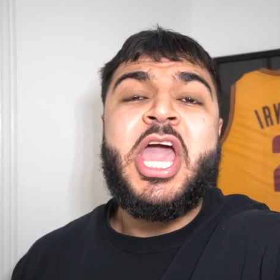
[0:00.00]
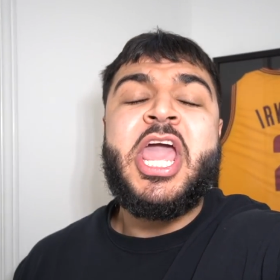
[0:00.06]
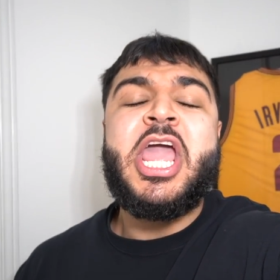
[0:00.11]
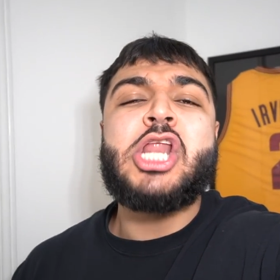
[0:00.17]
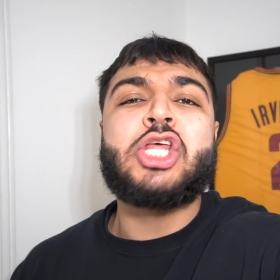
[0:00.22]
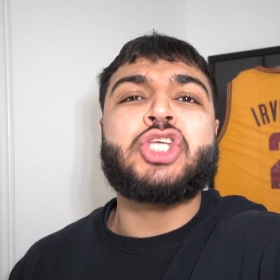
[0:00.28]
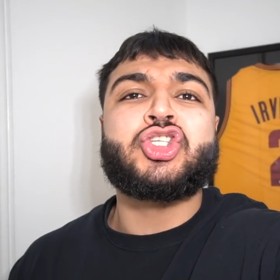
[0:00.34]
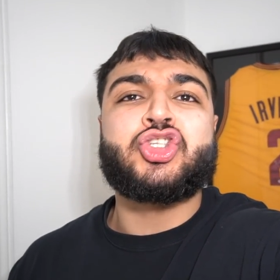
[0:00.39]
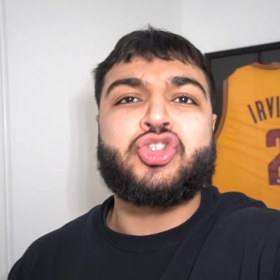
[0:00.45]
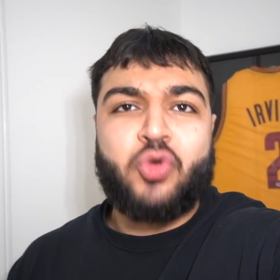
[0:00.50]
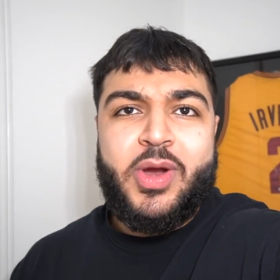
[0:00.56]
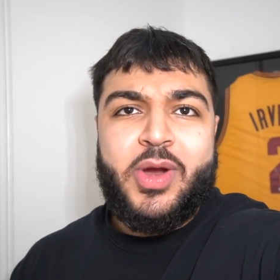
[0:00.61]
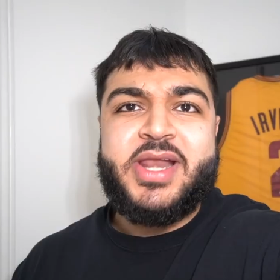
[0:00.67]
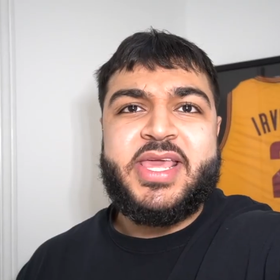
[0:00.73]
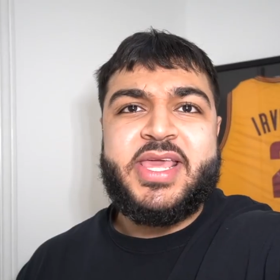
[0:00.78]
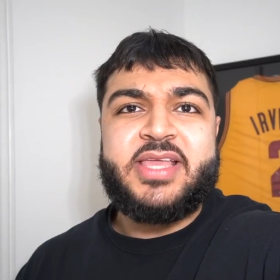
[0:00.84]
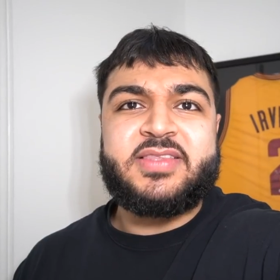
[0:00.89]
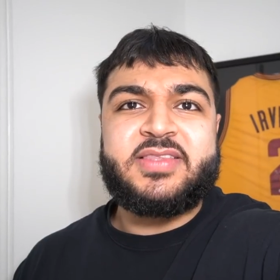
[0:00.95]
He
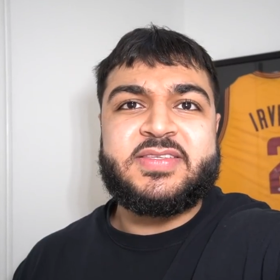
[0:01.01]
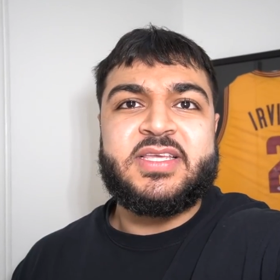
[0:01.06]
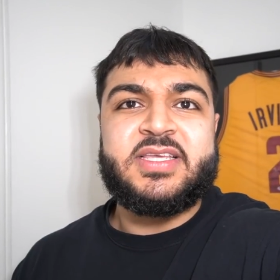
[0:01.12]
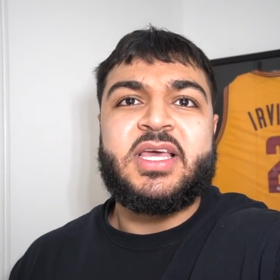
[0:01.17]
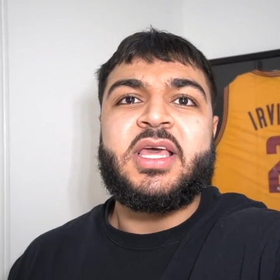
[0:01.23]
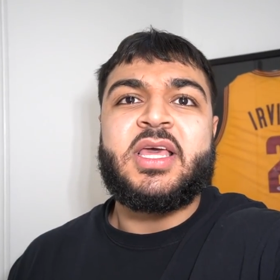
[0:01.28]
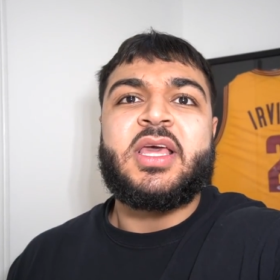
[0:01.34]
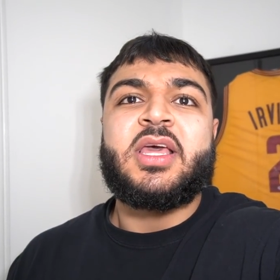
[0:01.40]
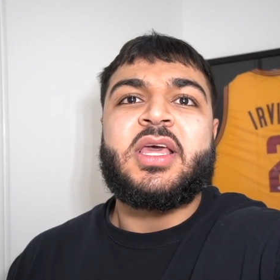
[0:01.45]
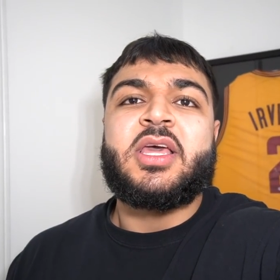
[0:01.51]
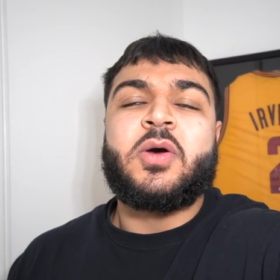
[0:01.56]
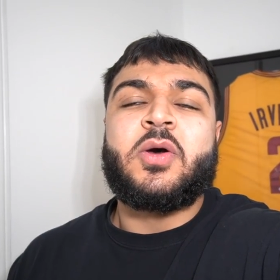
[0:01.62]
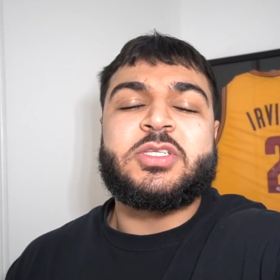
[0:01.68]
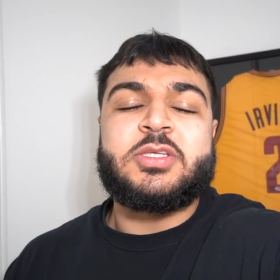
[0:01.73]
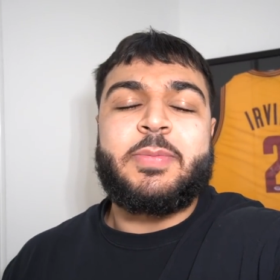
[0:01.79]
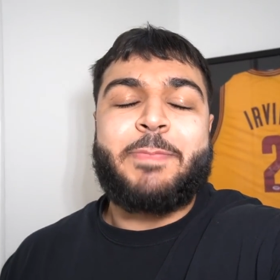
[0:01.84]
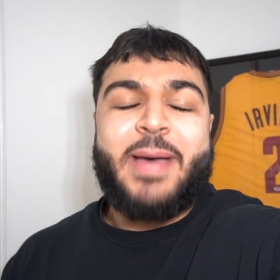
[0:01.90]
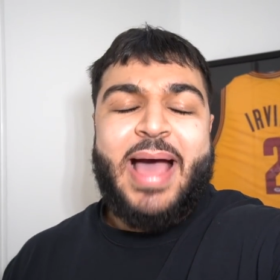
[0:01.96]
destroyed it it
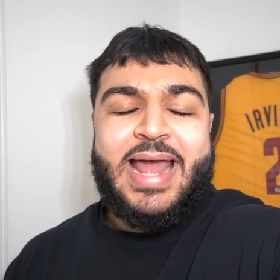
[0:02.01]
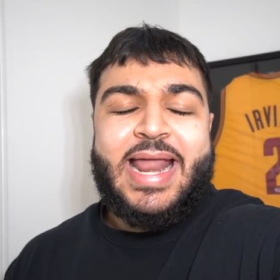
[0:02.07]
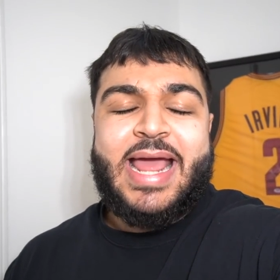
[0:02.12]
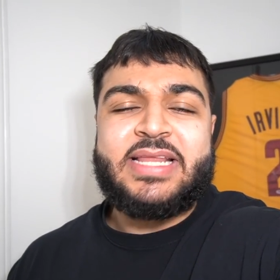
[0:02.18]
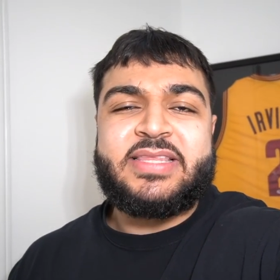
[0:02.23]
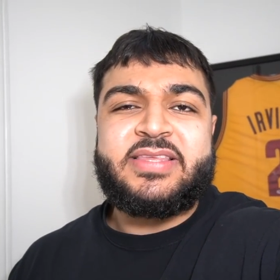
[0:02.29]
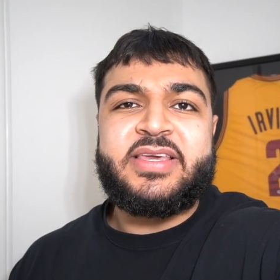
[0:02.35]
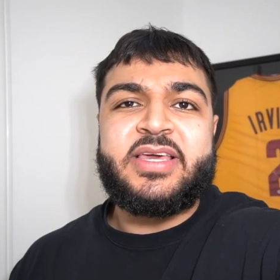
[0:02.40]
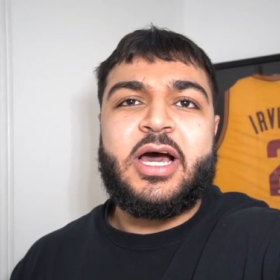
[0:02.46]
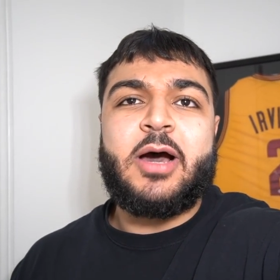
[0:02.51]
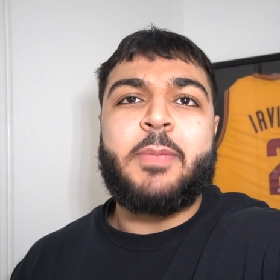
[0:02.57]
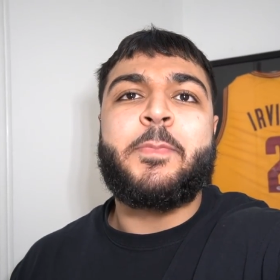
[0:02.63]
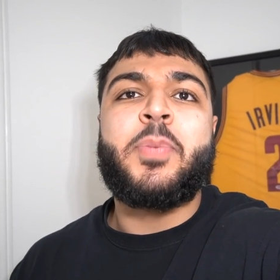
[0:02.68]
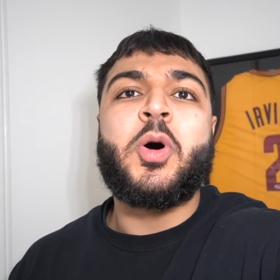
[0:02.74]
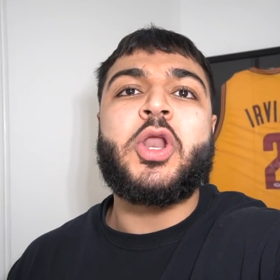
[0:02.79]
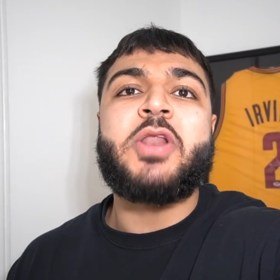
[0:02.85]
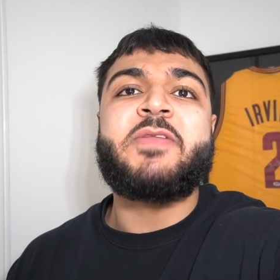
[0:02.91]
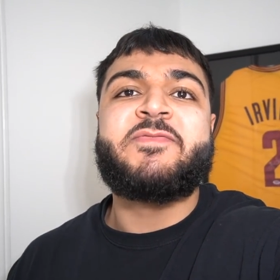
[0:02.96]
was a bad idea
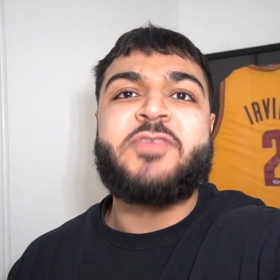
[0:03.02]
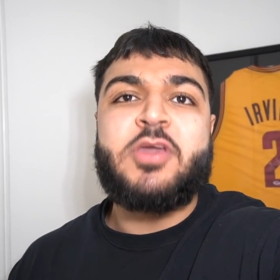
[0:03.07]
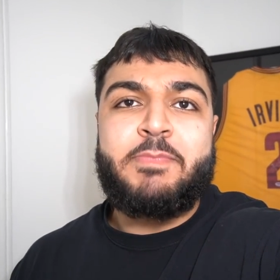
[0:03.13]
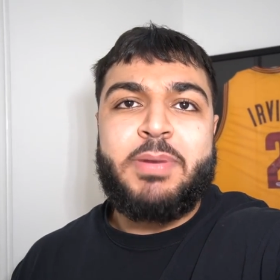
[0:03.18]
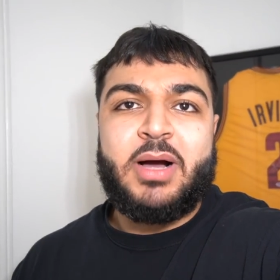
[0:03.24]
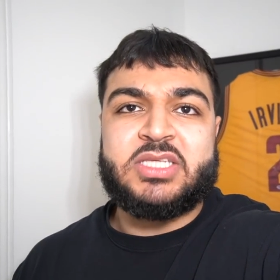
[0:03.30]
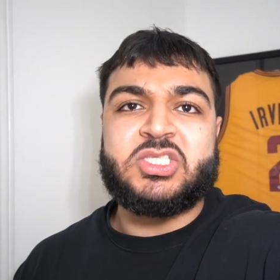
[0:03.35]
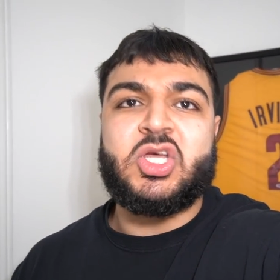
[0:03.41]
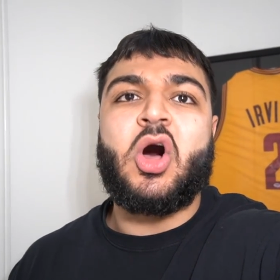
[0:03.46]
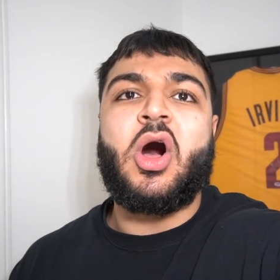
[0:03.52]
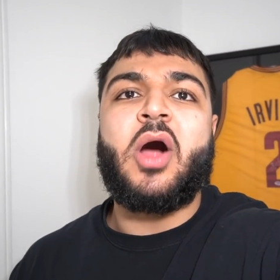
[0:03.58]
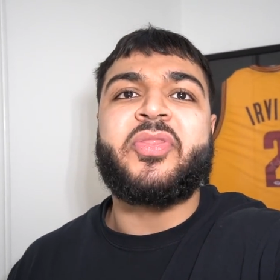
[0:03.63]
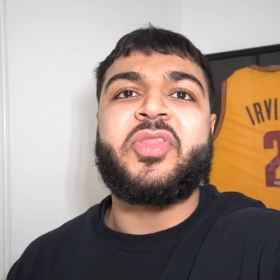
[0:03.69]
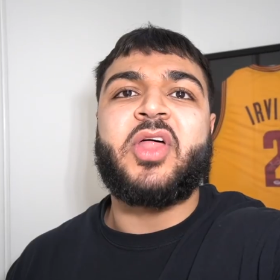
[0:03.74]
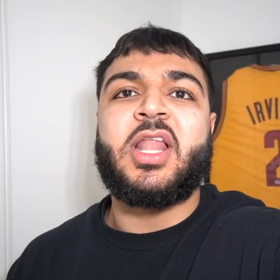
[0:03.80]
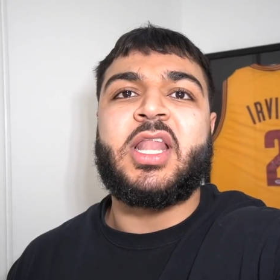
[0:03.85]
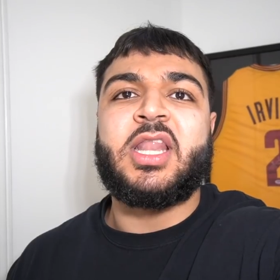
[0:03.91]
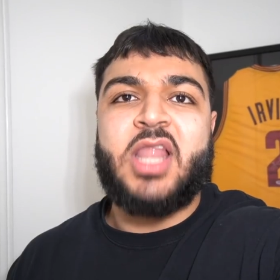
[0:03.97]
putting a V-Bucks on
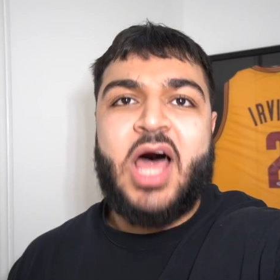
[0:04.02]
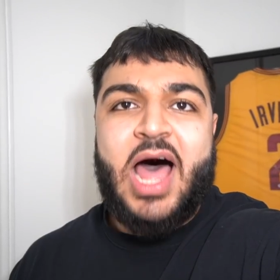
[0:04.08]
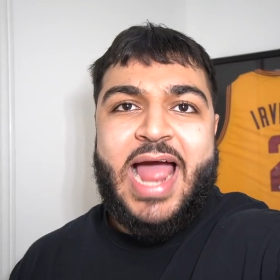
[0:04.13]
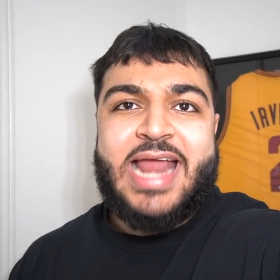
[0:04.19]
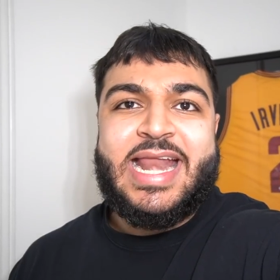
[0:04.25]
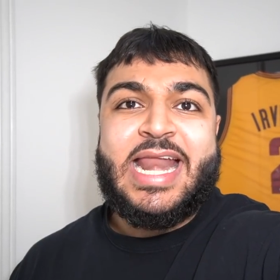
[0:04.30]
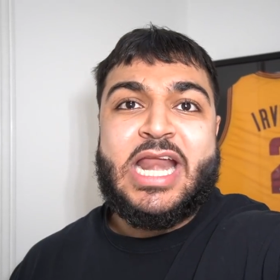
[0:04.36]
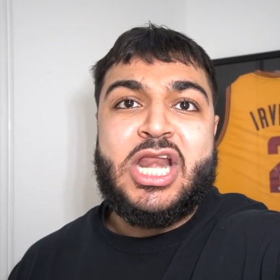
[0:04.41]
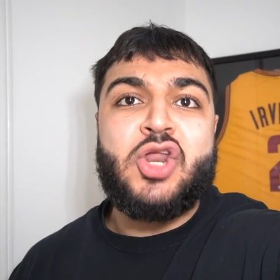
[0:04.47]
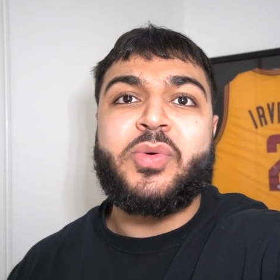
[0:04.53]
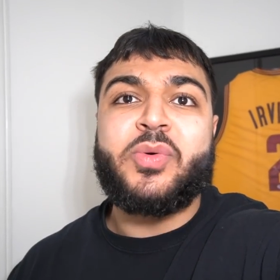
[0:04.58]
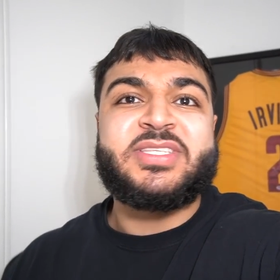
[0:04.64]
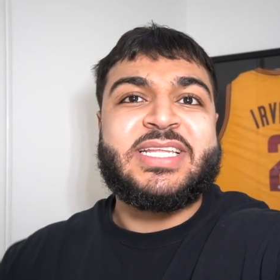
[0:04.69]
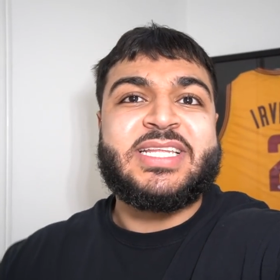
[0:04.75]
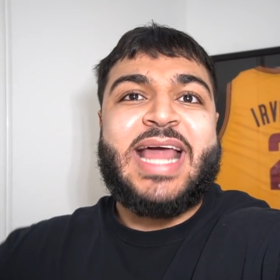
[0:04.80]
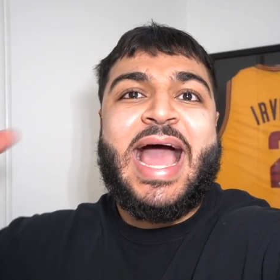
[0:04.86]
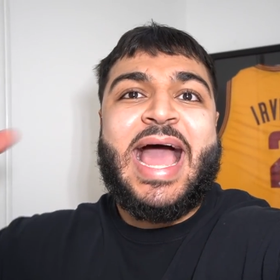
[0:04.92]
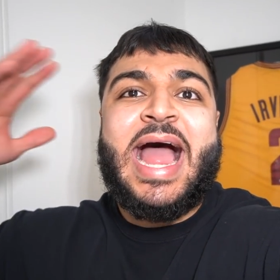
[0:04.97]
the line. I didn't know he's
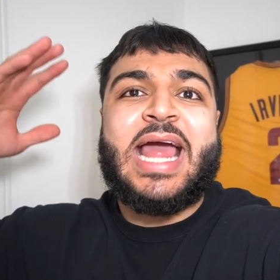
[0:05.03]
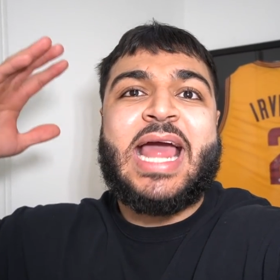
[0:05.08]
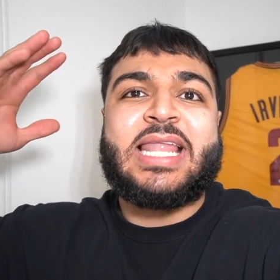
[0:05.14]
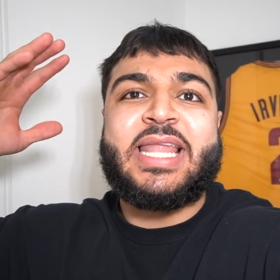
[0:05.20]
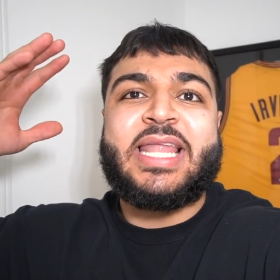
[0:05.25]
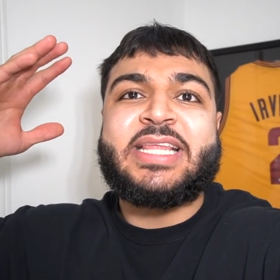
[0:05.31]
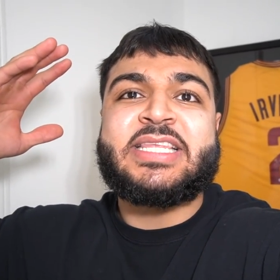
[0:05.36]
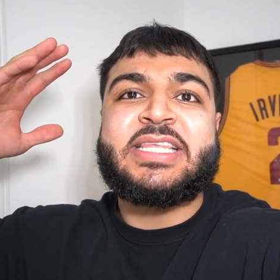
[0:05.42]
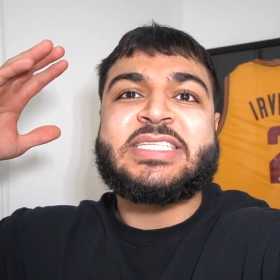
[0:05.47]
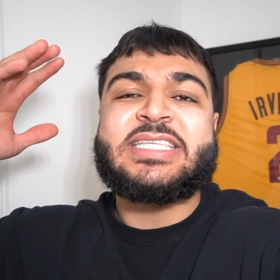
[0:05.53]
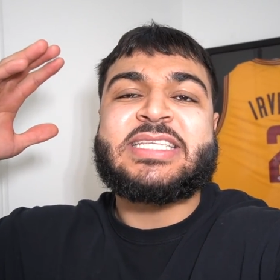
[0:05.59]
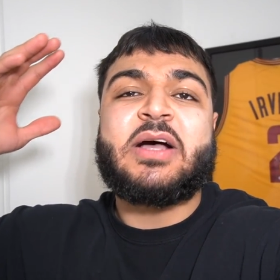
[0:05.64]
gonna act like this.